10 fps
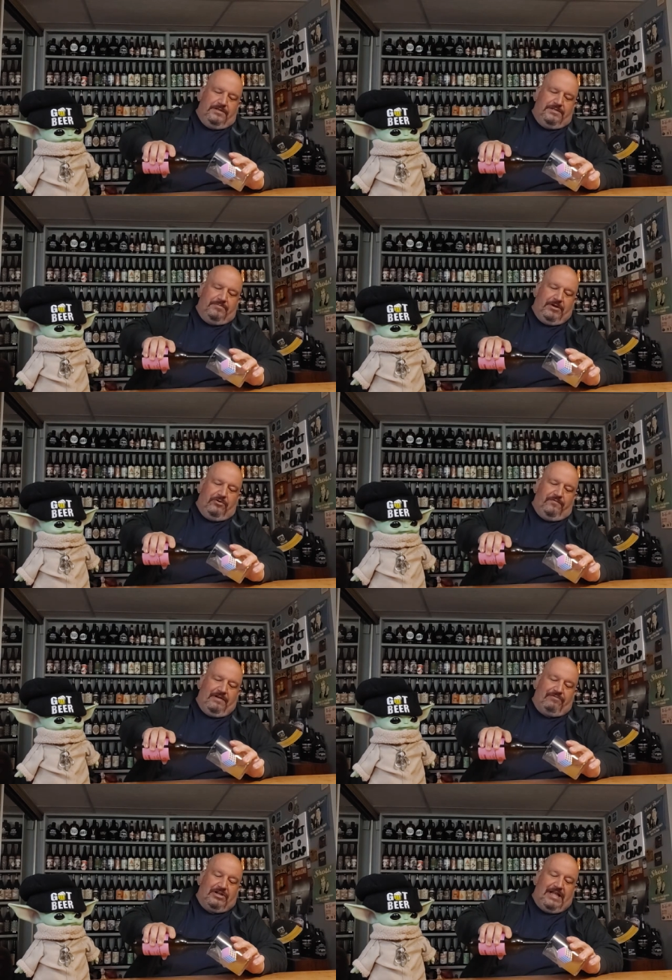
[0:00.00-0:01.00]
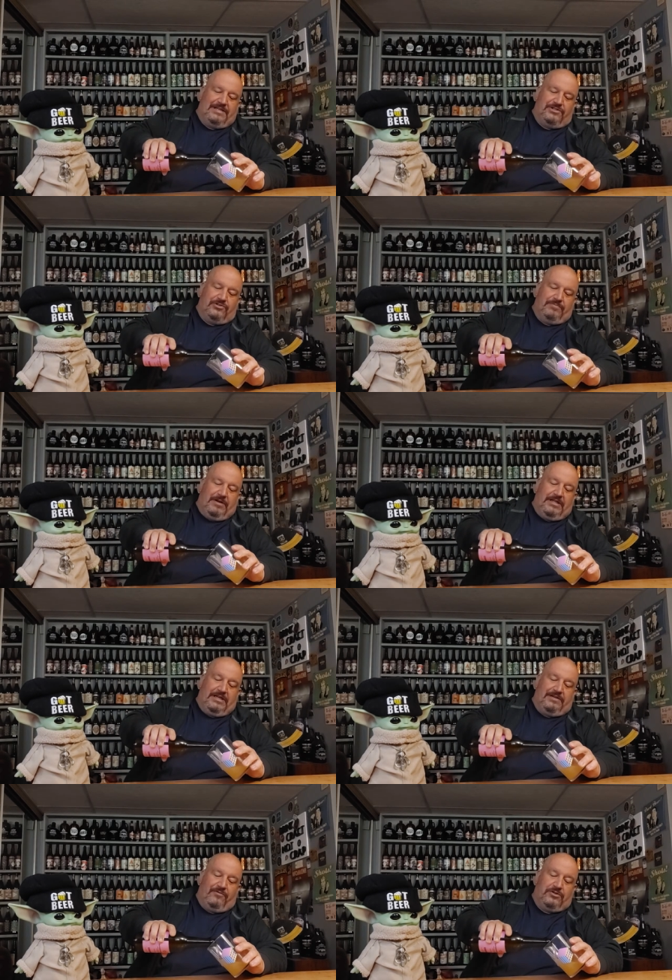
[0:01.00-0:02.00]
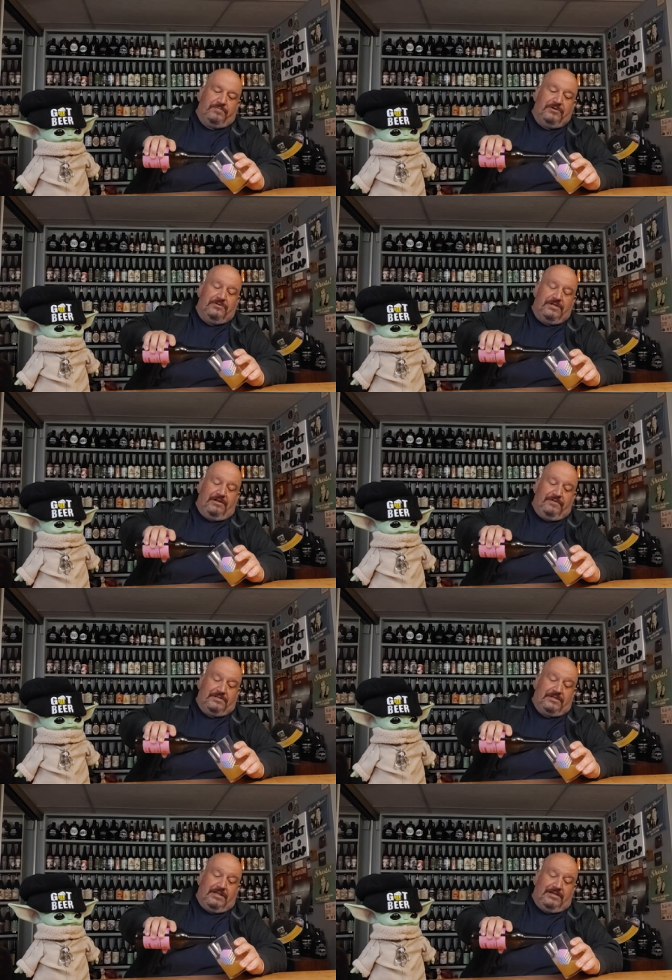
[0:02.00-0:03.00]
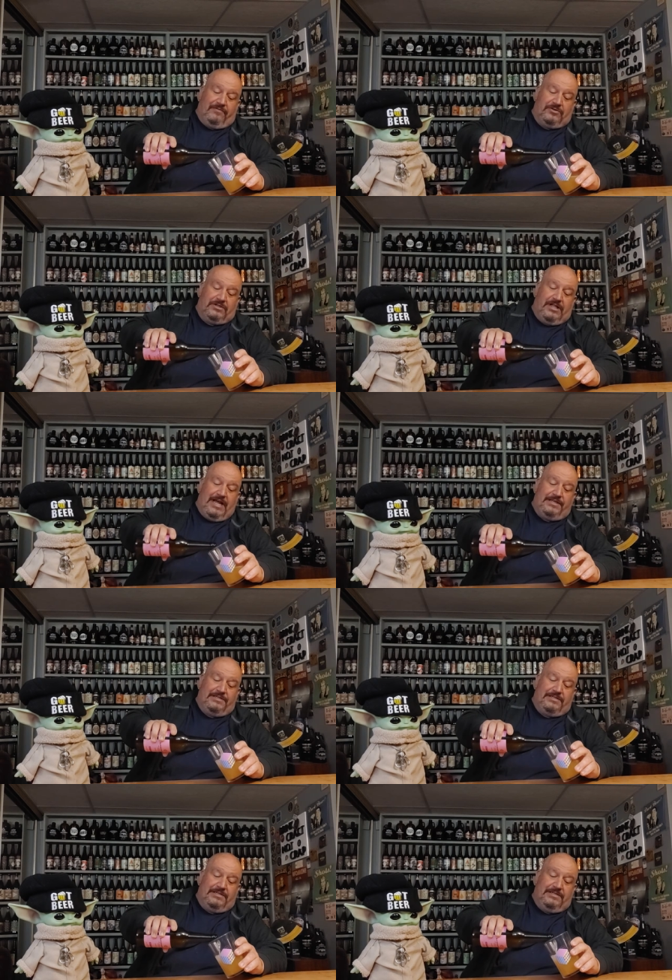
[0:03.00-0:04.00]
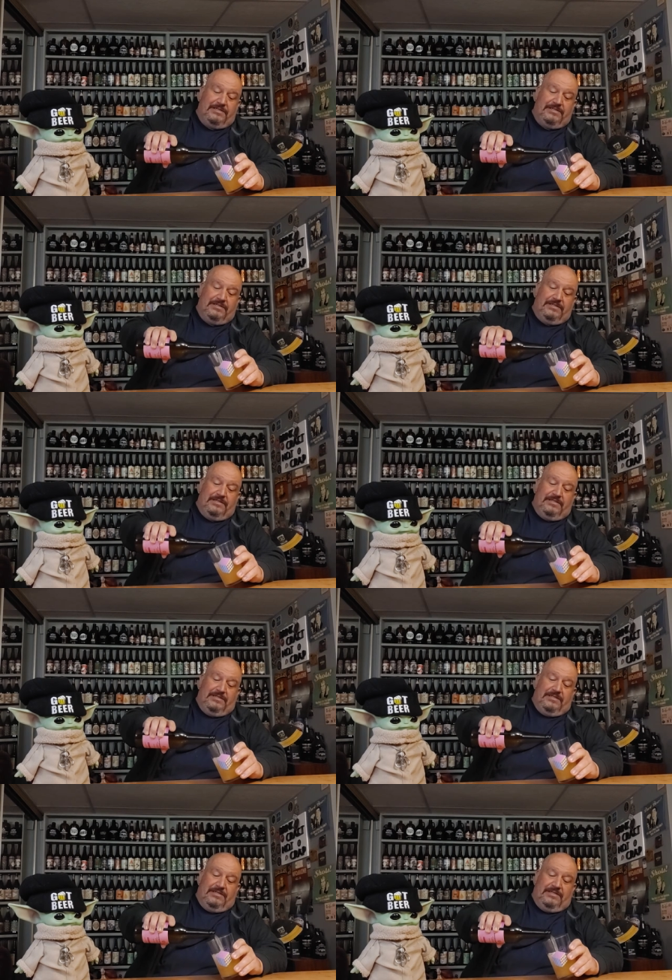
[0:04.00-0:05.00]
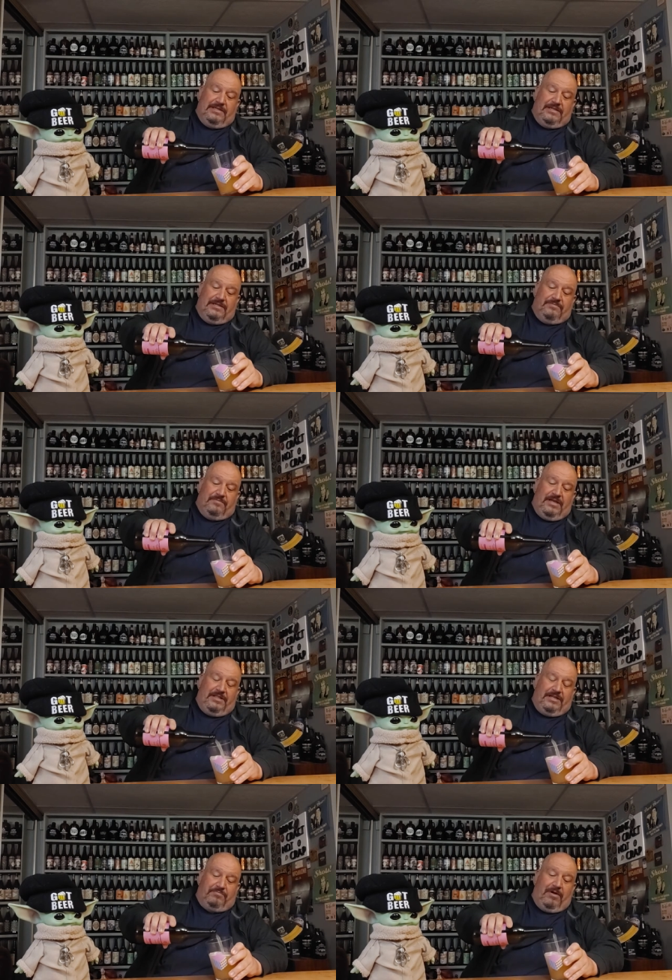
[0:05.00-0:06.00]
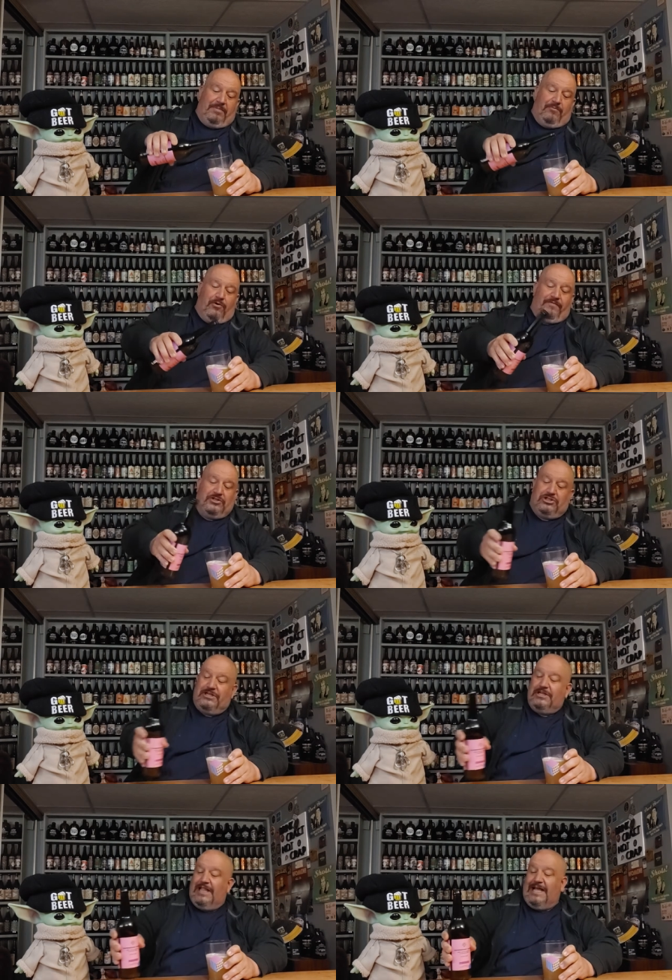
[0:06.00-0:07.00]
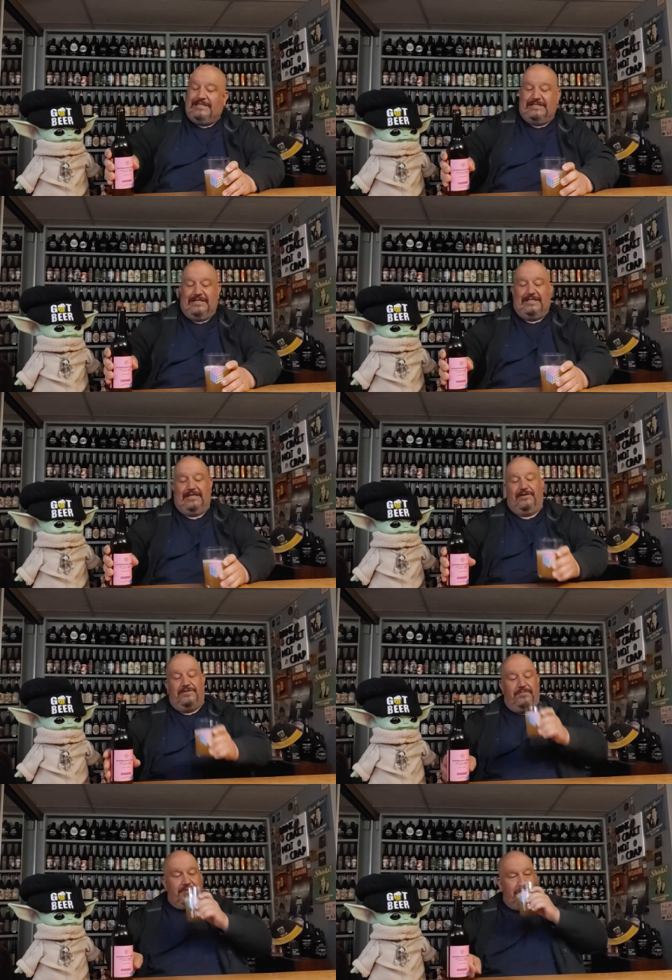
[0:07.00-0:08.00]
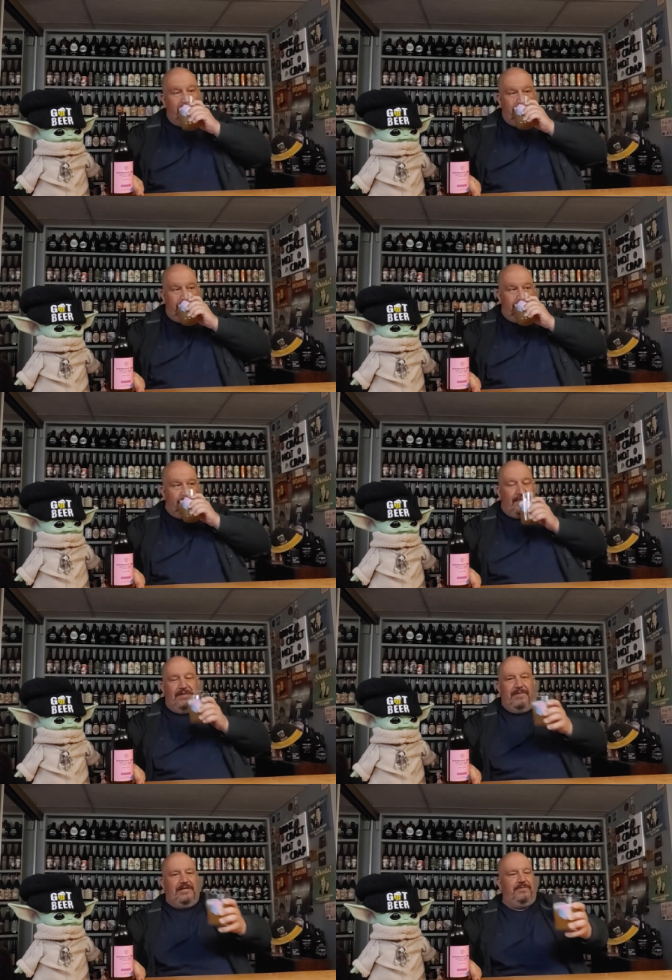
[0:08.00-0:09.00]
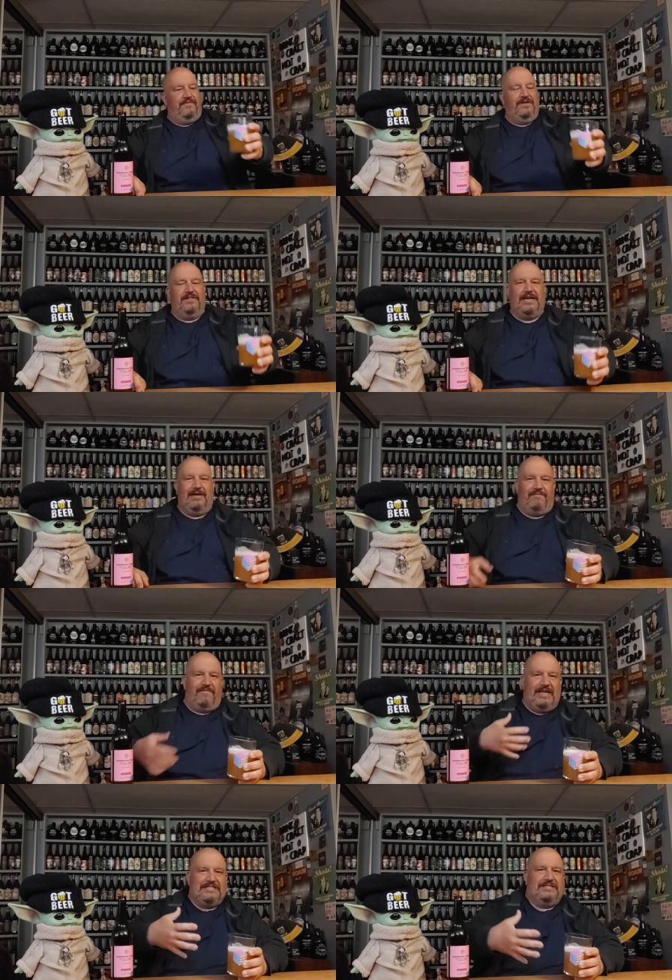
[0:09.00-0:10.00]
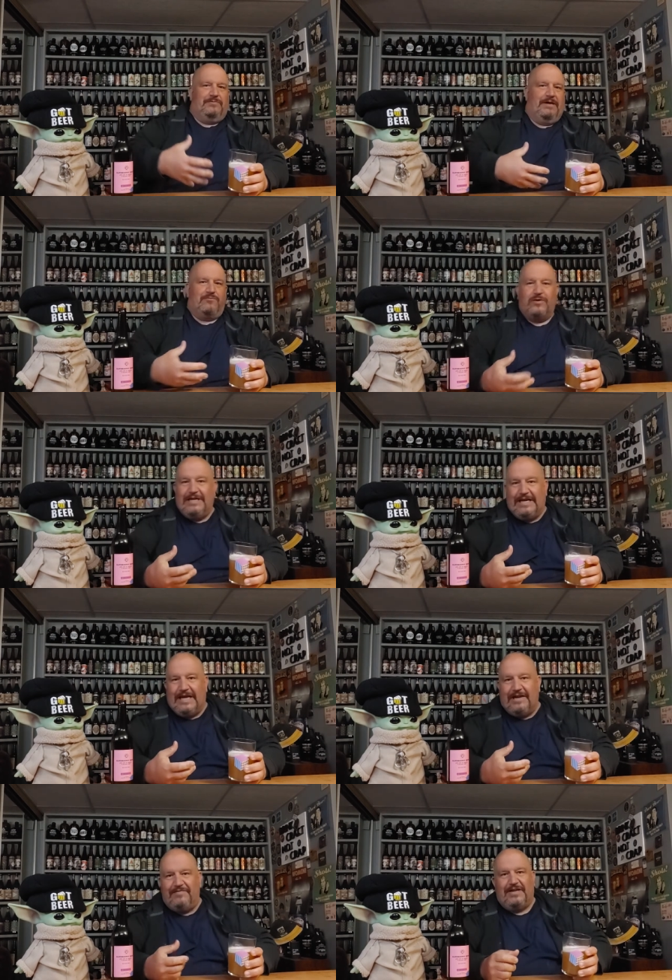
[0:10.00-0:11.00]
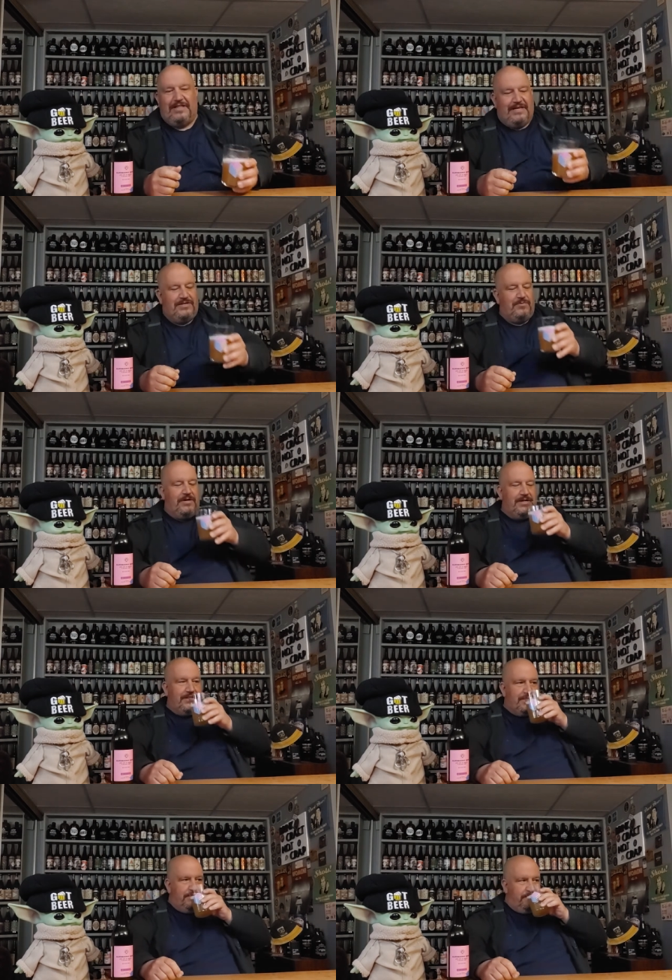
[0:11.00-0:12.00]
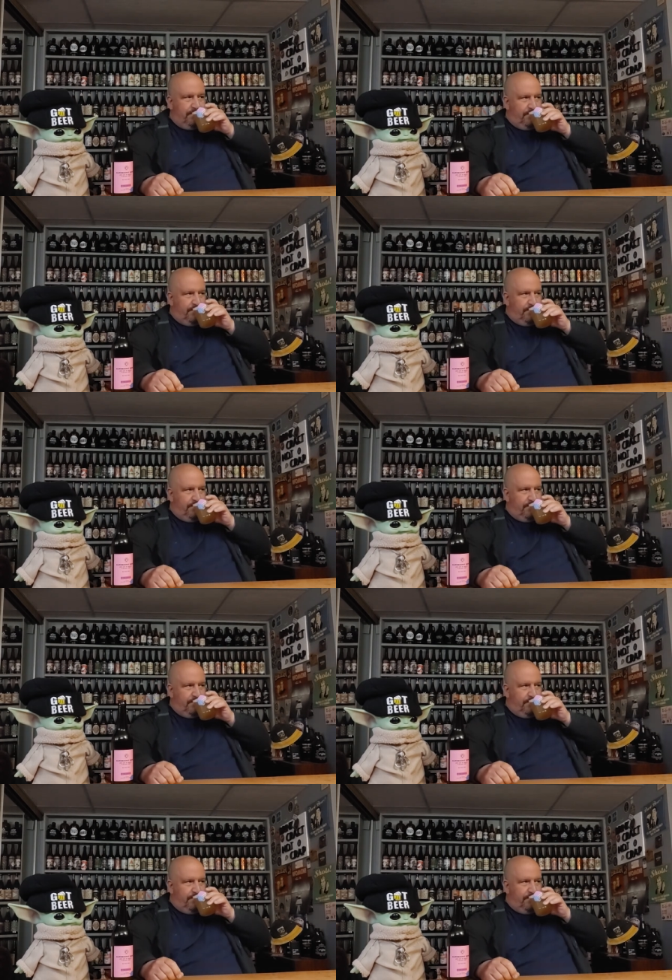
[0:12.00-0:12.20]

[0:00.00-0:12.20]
This is my new favorite glass to drink my Collective Arts beers out of. It's Collective Arts glass. Um, I think it's probably more of a gin glass than anything else, but it makes me feel like I'm fancy when I'm drinking out of it, I think is what it is.